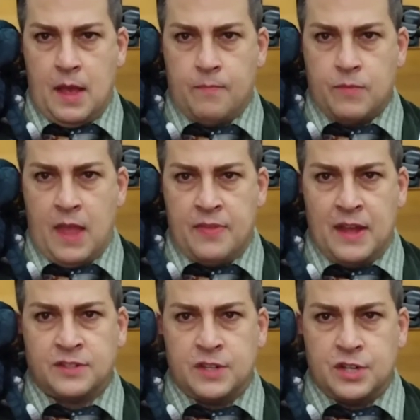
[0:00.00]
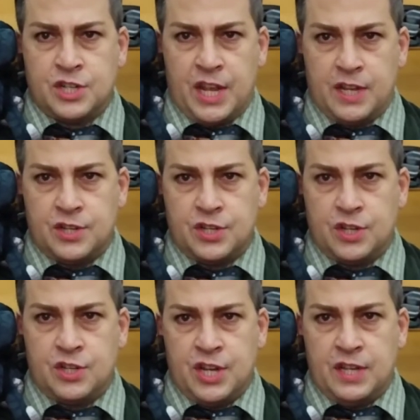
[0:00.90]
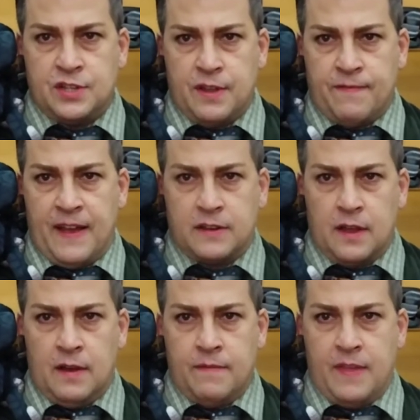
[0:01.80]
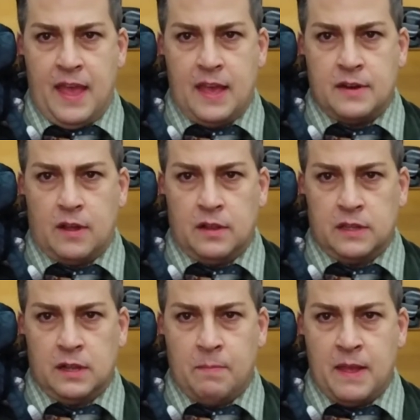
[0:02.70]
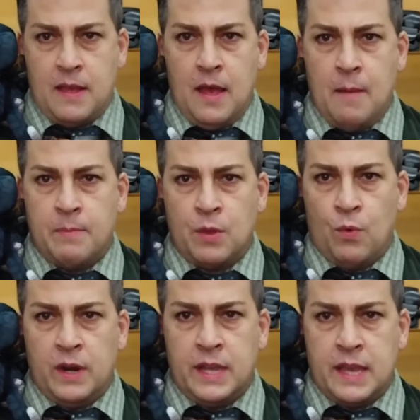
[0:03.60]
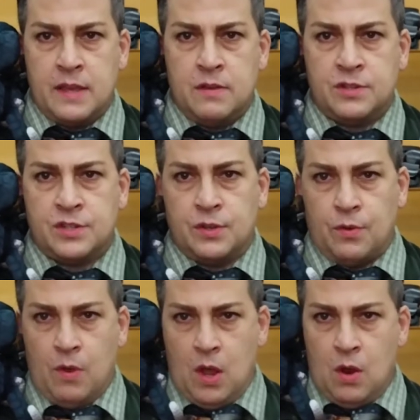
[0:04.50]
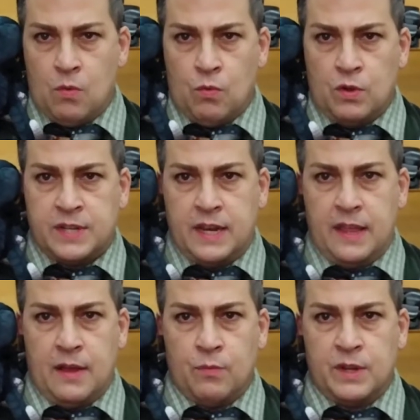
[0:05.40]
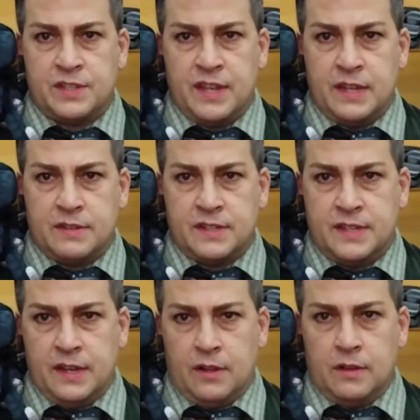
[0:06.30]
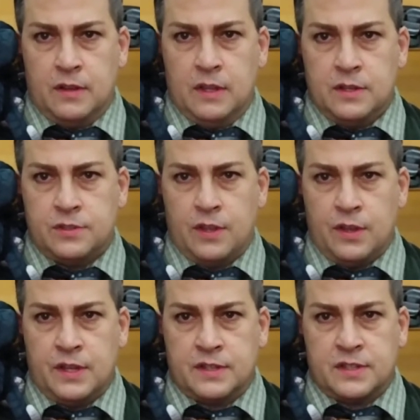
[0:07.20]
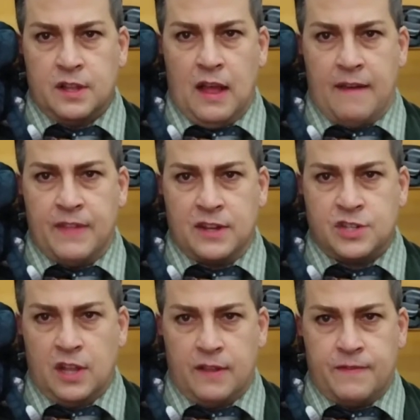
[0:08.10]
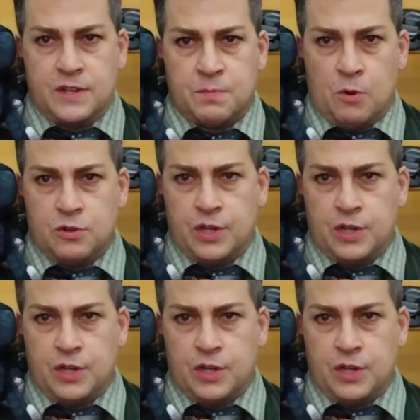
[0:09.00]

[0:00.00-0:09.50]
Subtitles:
and that's going to change the effect of the hand a little bit, but you want to get used to rotating that wrist and still so that you can still have that jellyfish motion.